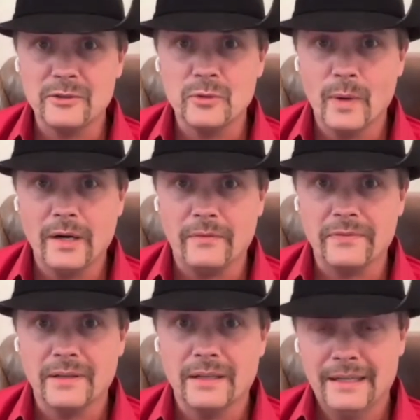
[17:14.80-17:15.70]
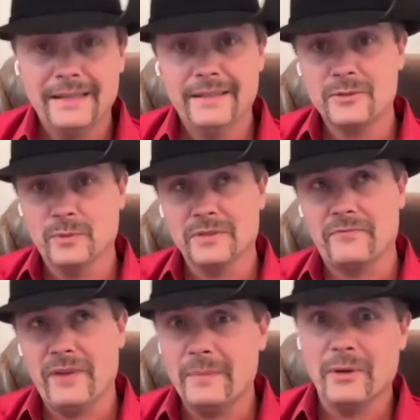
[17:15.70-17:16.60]
the 12th? This was
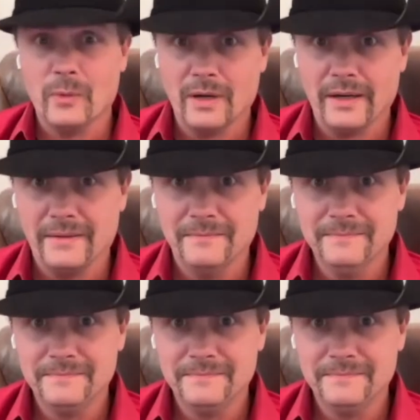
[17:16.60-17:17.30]
February.